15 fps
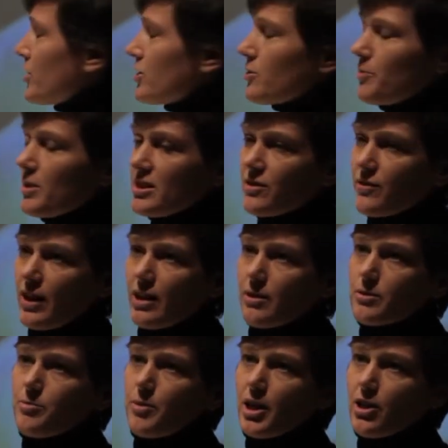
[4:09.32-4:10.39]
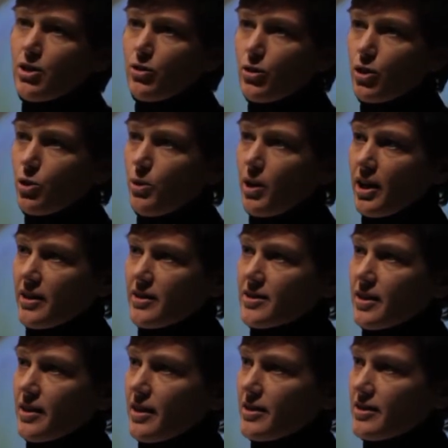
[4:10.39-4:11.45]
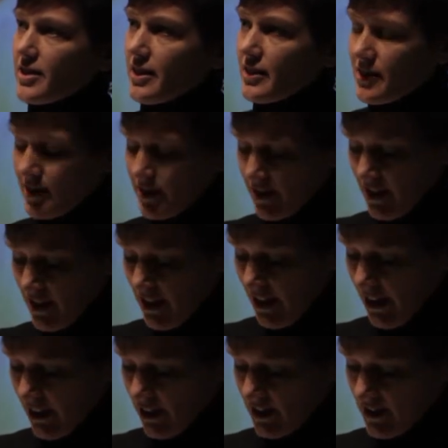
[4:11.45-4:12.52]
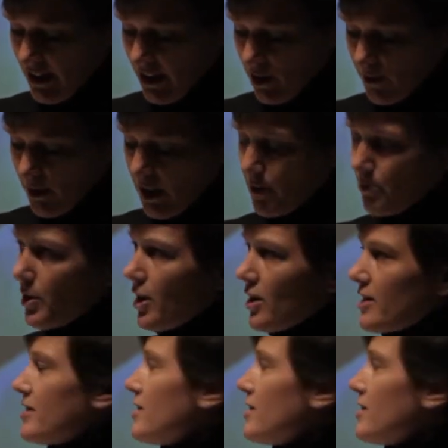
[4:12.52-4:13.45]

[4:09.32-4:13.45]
been developed by a Uruguayan scientist and is now being marketed